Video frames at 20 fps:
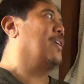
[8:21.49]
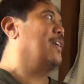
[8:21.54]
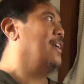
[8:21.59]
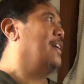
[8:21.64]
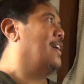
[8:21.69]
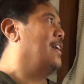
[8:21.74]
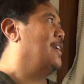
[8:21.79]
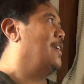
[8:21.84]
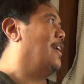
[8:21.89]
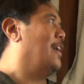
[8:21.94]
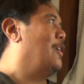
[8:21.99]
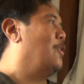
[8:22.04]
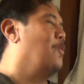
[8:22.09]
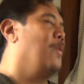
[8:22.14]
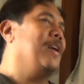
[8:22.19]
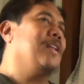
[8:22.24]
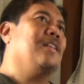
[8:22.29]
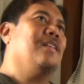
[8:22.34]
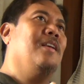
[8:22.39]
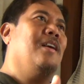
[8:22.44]
I
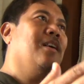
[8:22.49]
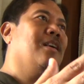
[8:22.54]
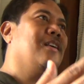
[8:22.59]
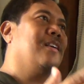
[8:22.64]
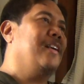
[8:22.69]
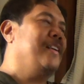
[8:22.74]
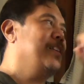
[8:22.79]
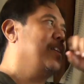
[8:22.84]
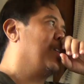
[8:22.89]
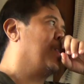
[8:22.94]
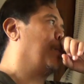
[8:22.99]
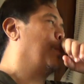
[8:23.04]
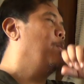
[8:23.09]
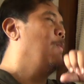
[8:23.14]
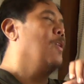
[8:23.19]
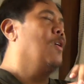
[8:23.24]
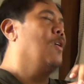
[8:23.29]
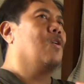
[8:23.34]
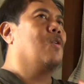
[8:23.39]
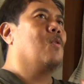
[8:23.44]
went there and just
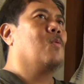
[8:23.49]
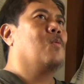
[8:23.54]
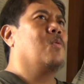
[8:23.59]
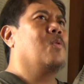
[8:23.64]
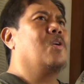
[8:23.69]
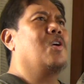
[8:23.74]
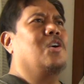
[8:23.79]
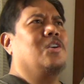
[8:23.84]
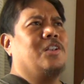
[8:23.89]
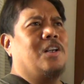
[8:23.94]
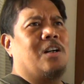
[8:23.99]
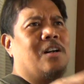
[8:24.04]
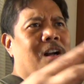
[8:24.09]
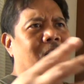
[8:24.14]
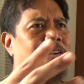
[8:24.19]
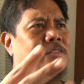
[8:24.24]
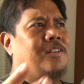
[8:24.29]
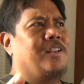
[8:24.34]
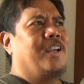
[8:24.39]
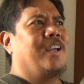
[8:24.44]
walked
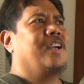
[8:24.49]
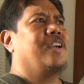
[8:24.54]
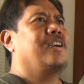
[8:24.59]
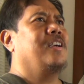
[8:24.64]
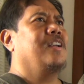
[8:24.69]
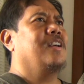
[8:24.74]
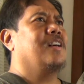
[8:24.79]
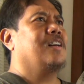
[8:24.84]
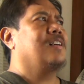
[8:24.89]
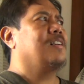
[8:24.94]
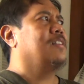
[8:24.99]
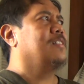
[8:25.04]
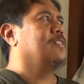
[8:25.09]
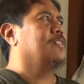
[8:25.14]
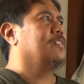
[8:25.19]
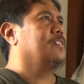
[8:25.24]
around the area